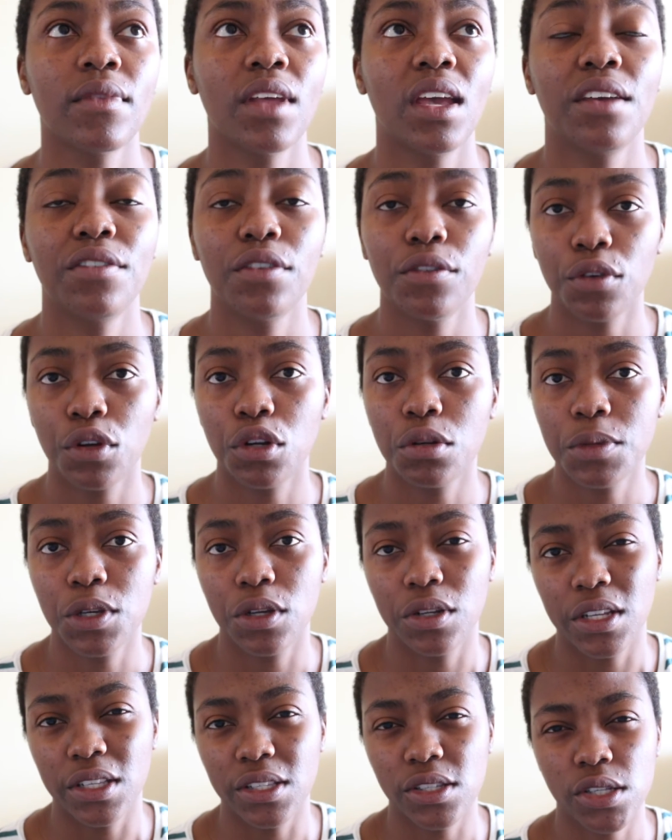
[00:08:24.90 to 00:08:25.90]
If you follow me
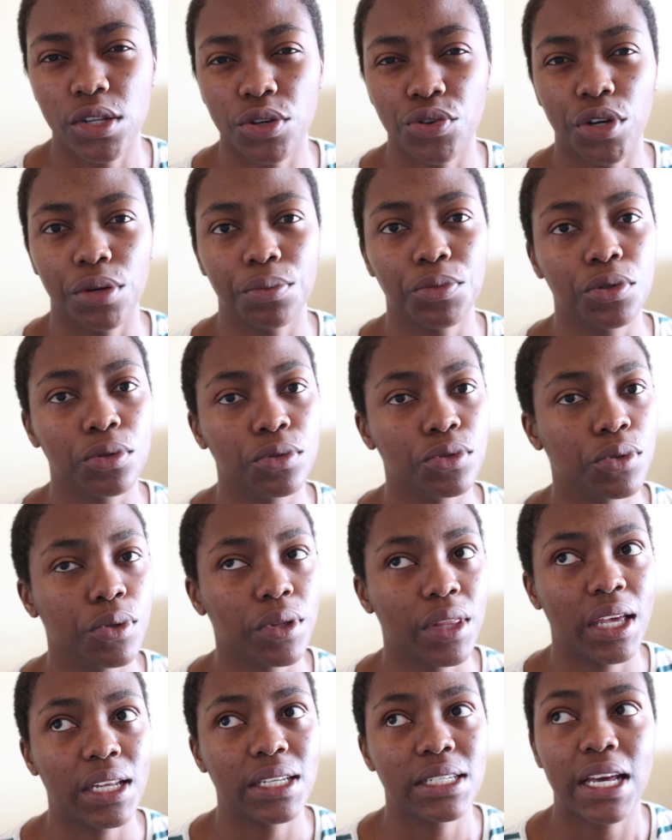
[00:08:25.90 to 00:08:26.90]
on Instagram, you'll know
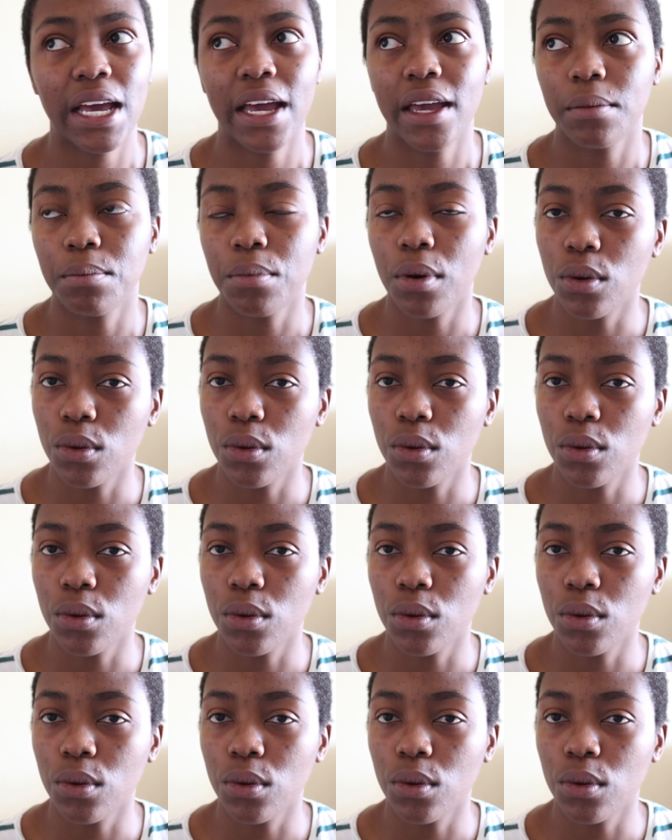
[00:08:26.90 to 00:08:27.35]
that I